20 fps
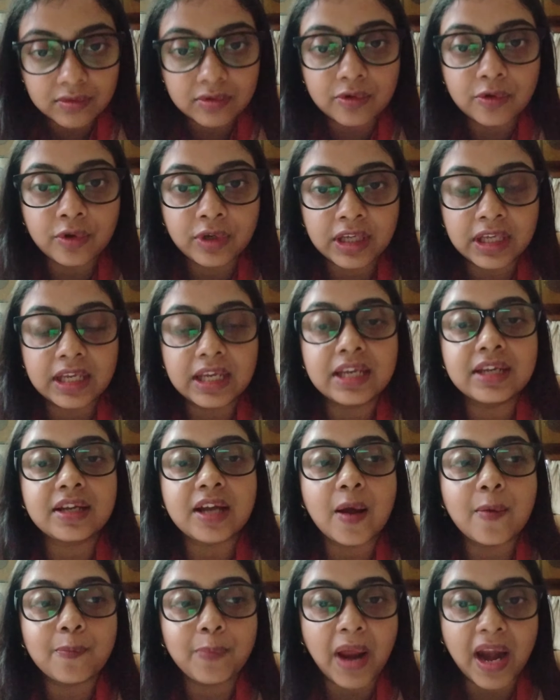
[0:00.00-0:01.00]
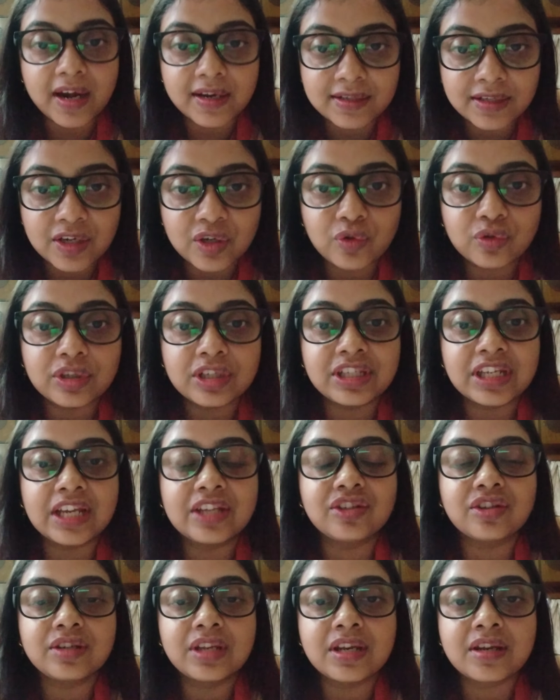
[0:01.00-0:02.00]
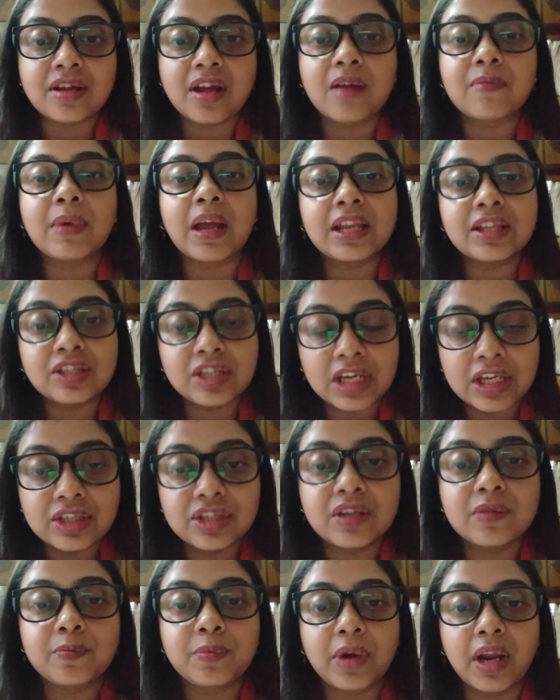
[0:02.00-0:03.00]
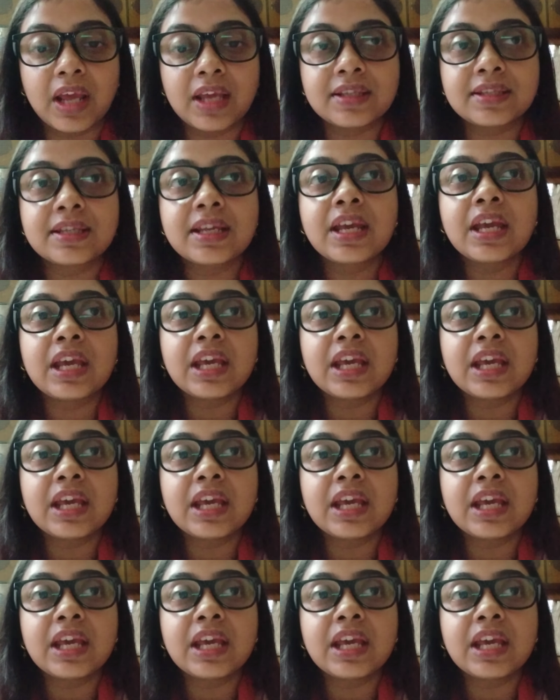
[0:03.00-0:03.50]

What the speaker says: okay, in comparison to the change in income and change in price.